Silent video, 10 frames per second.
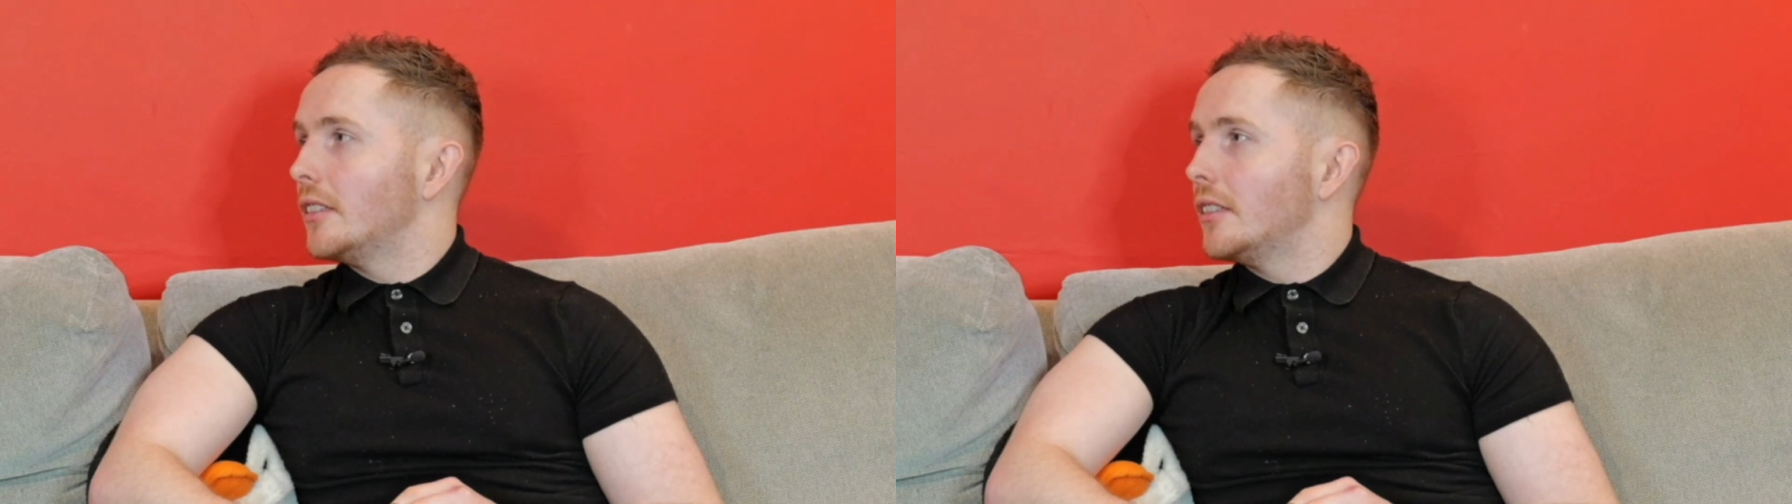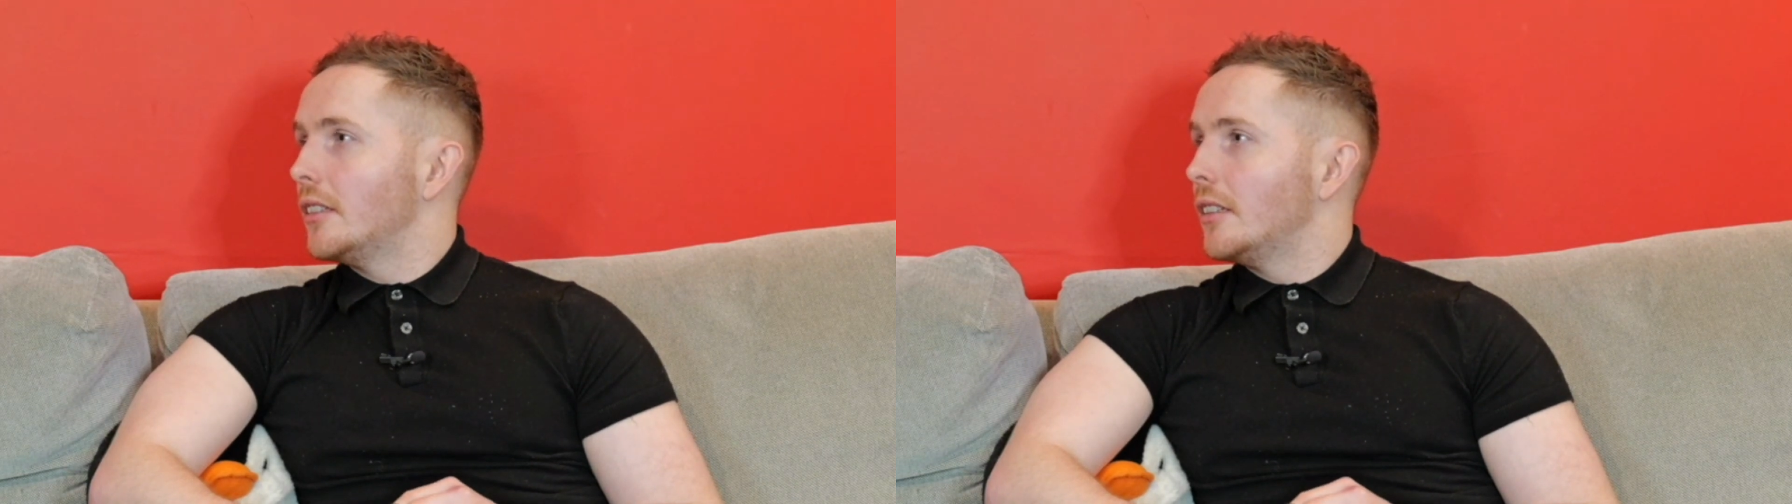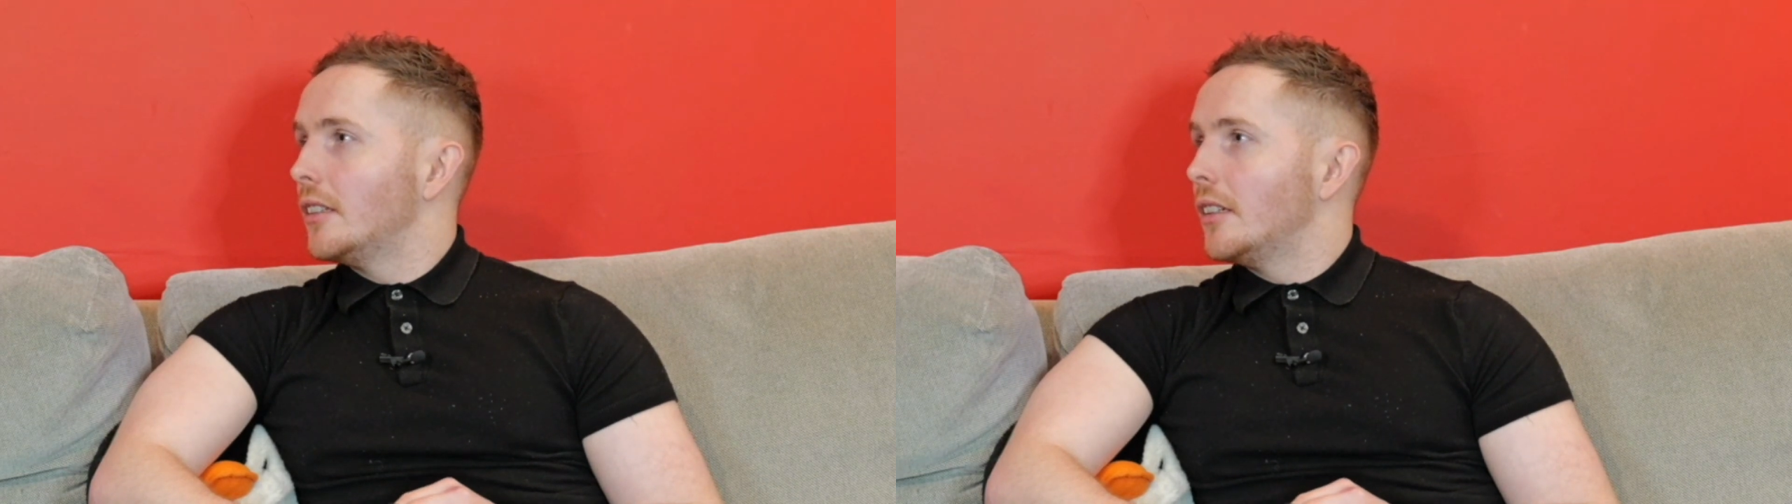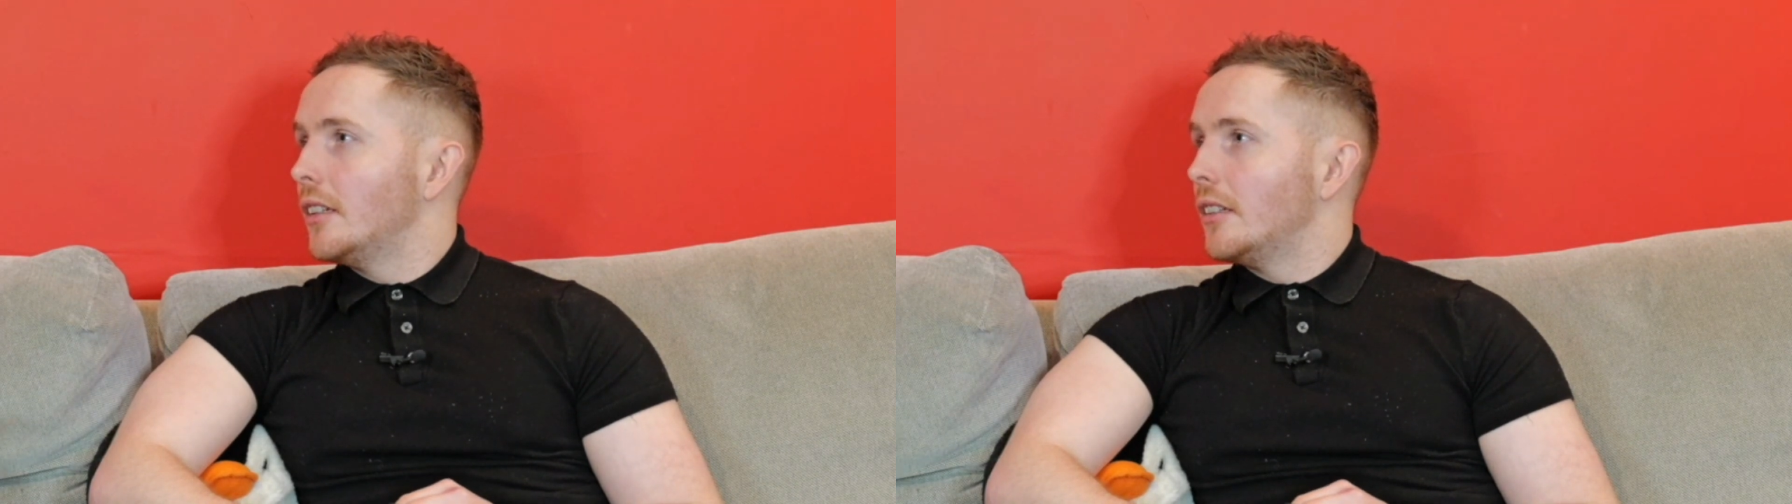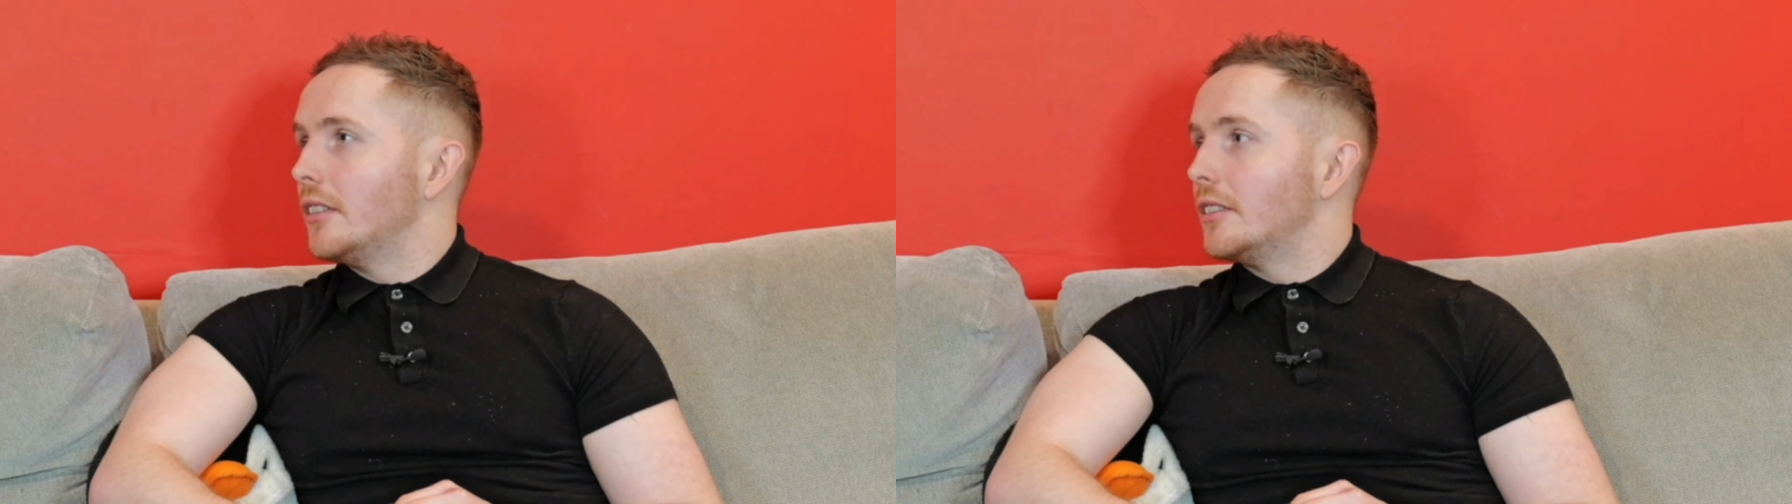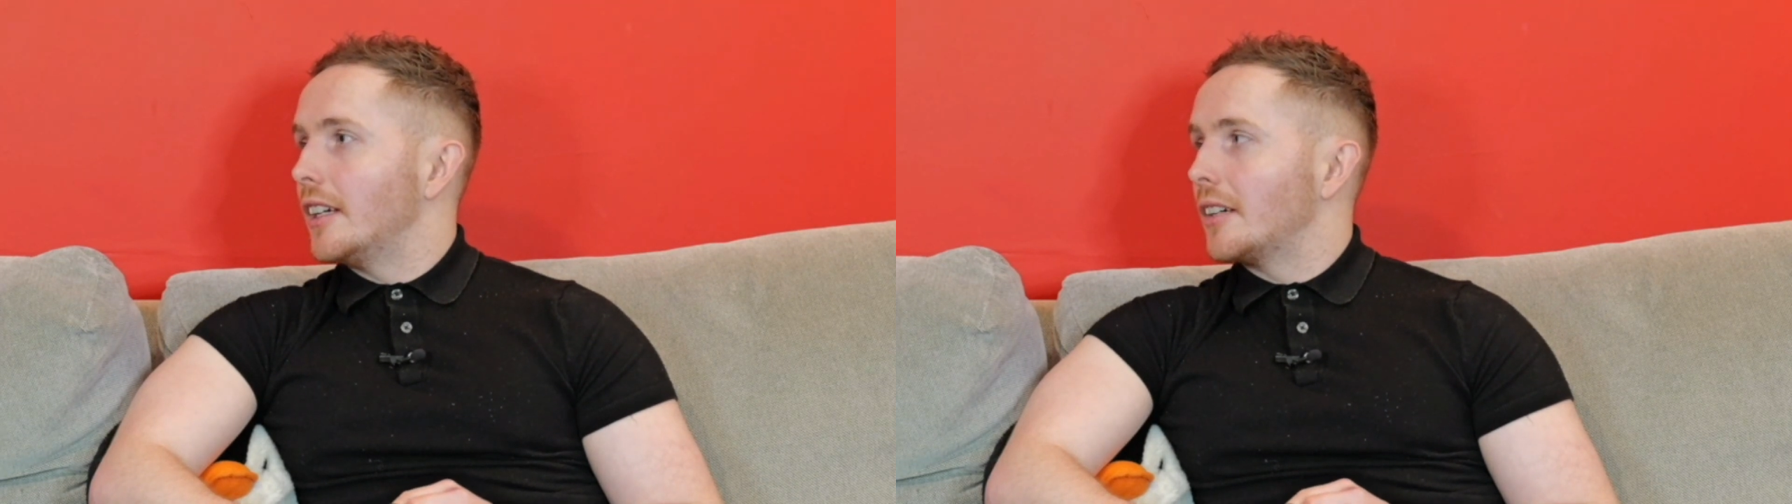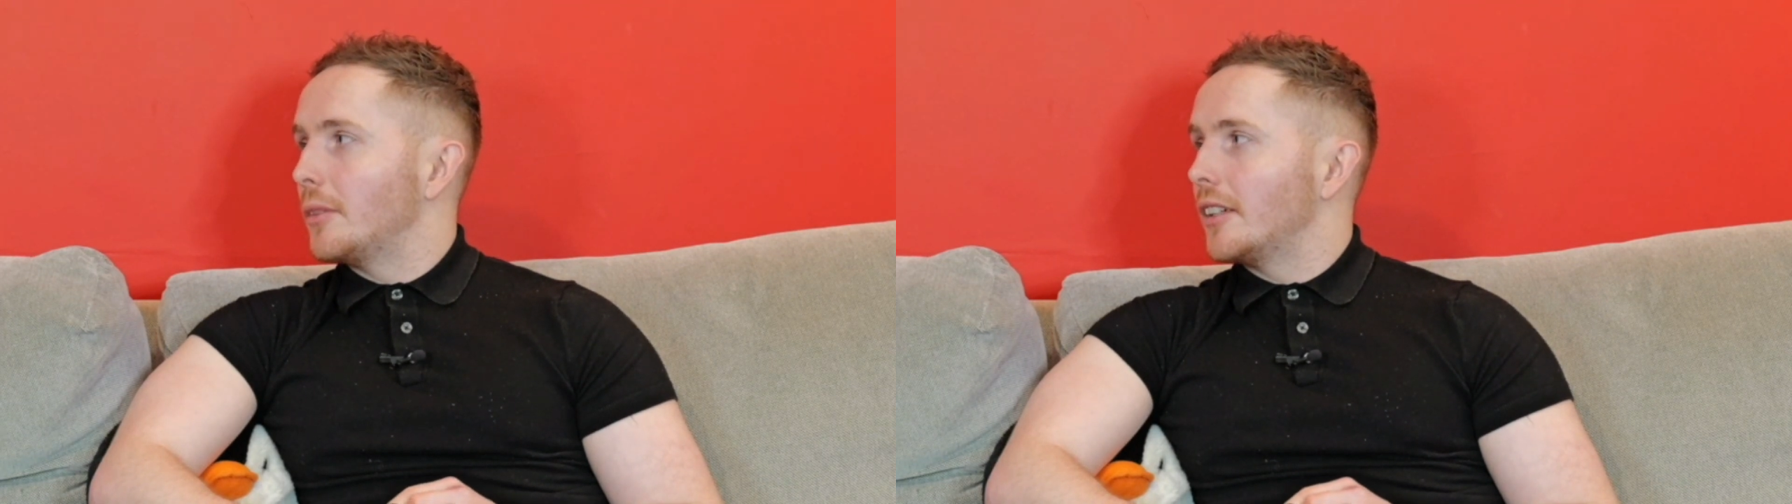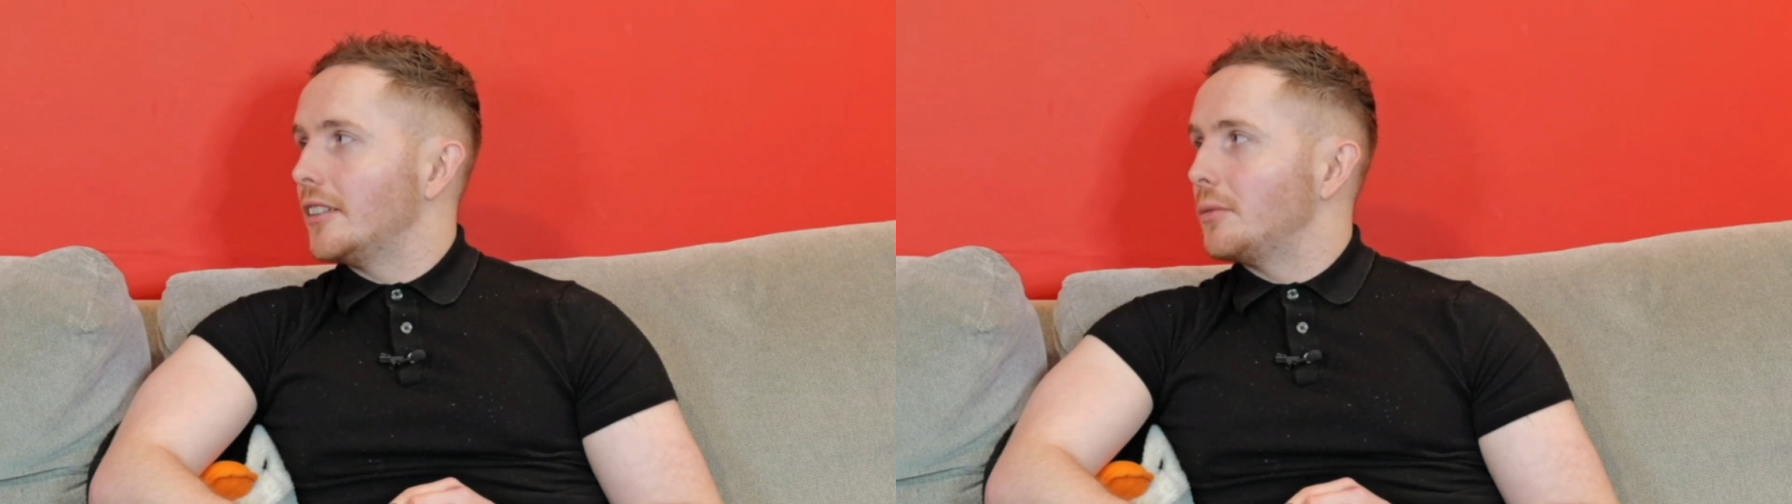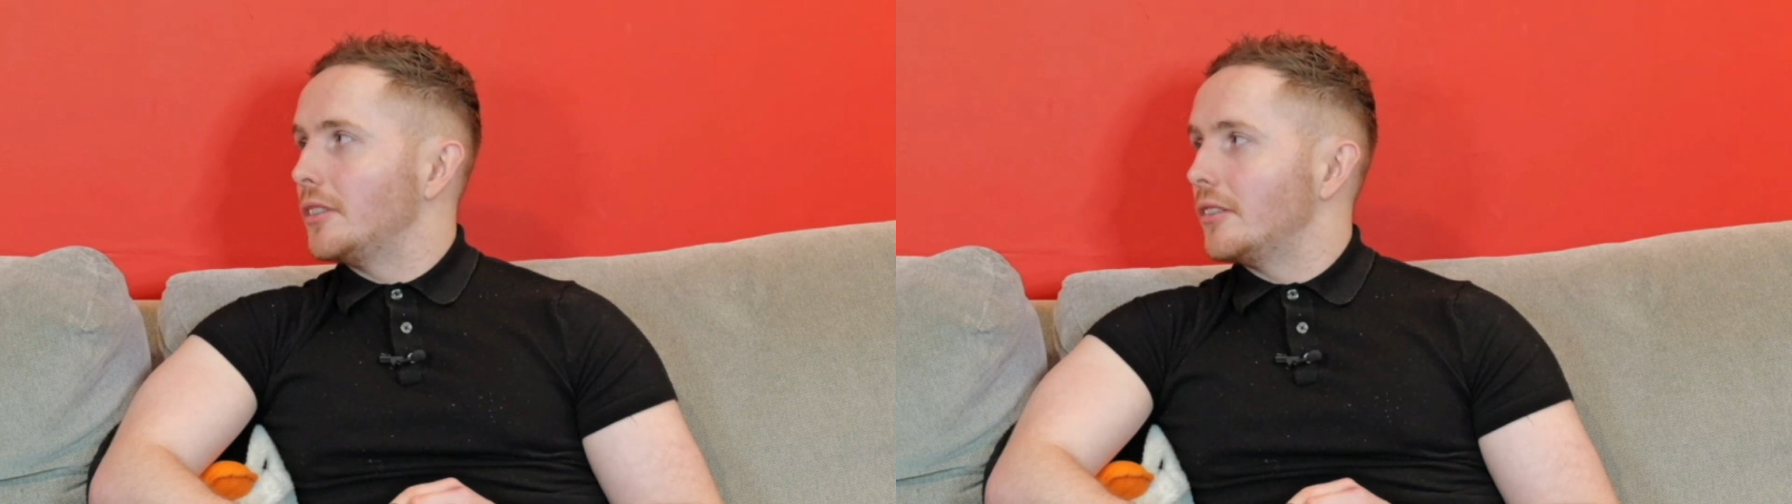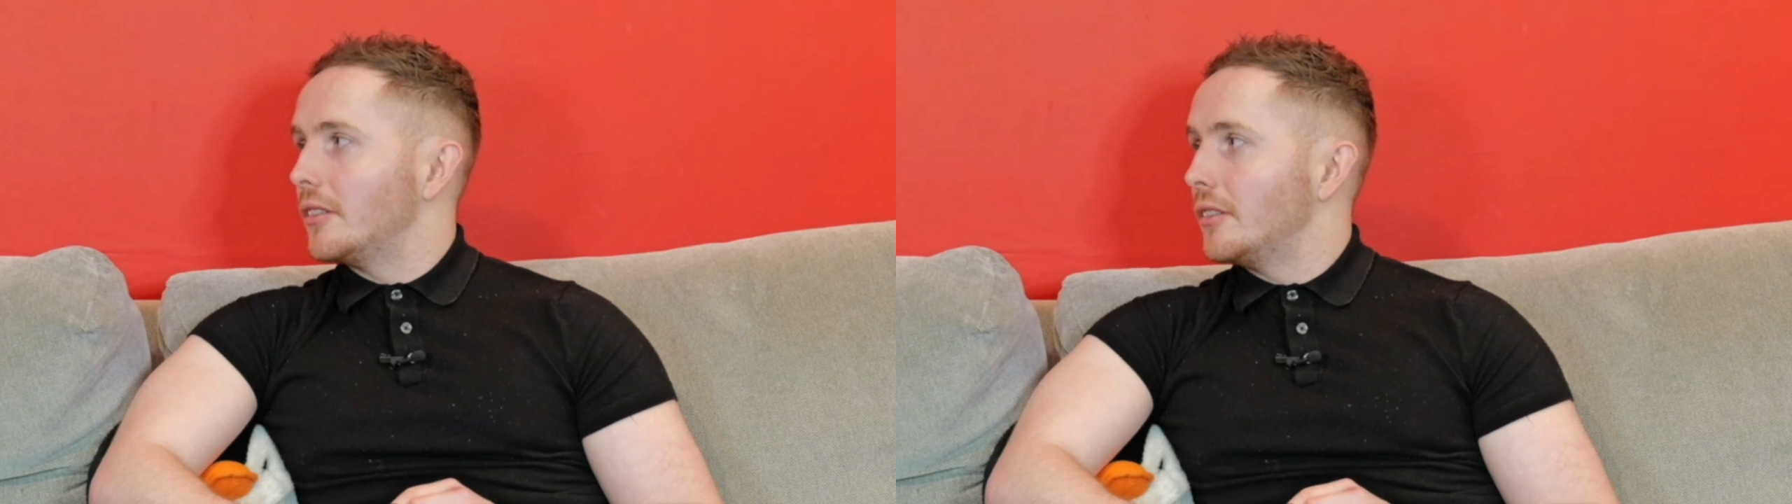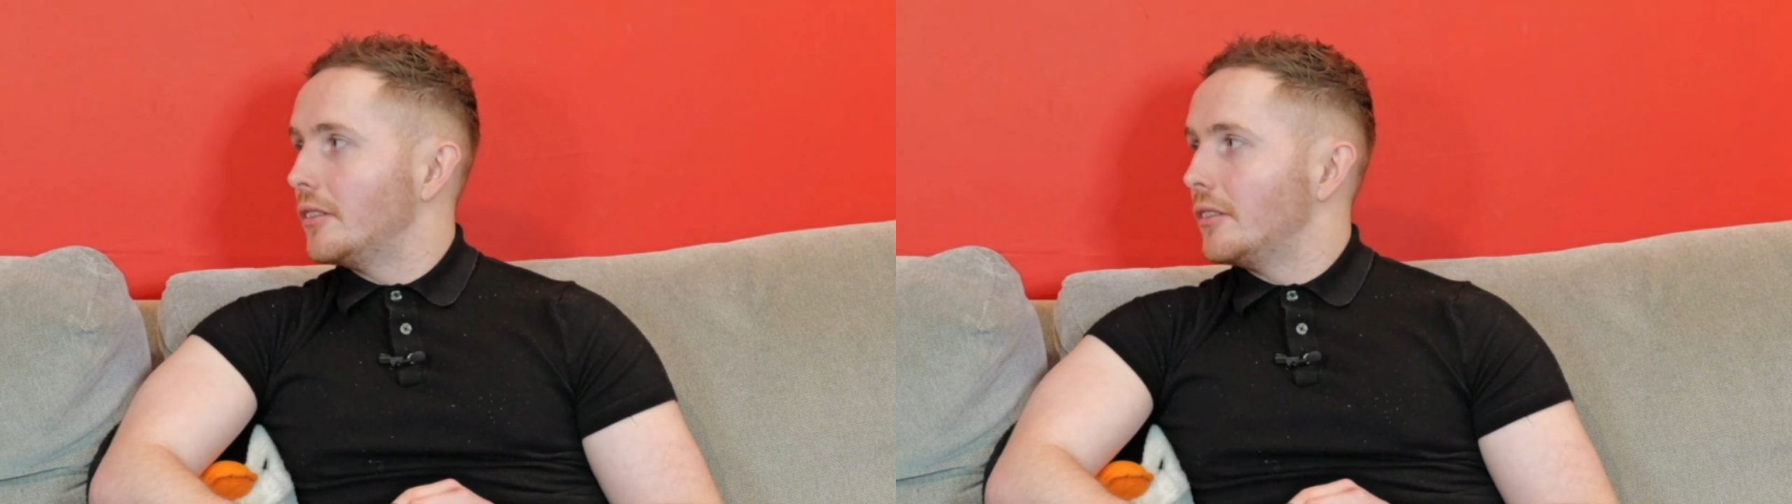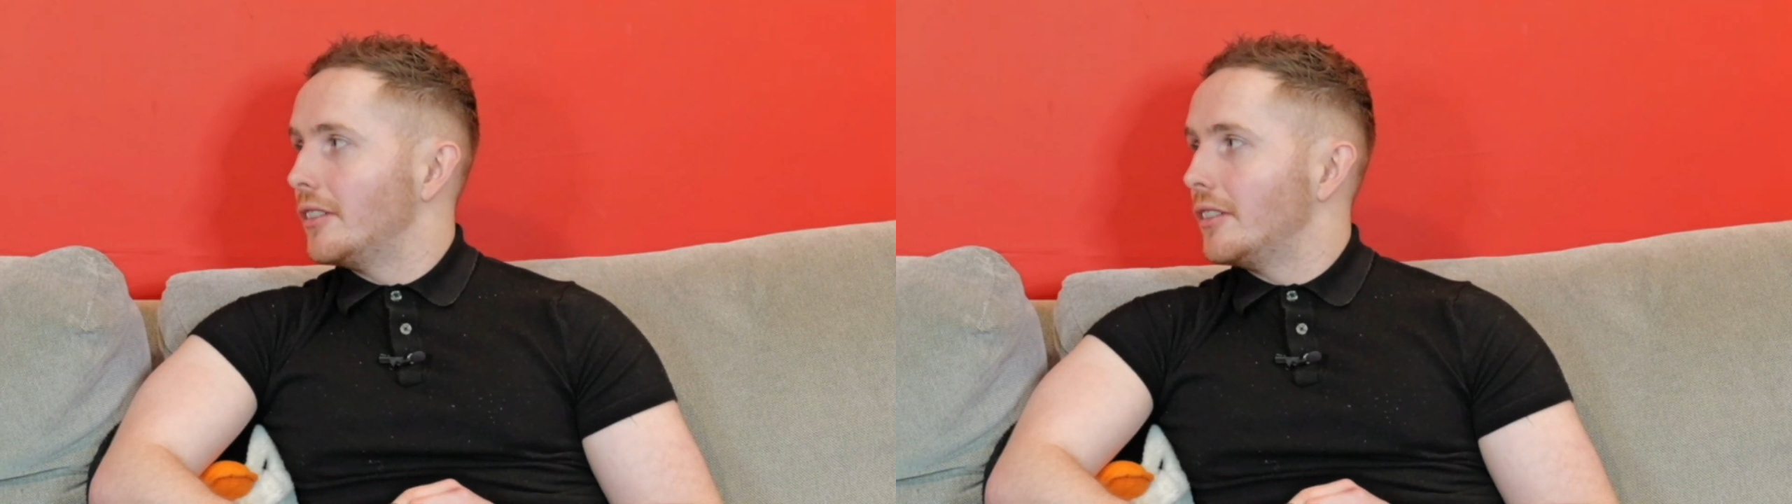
Yeah. The second begins when you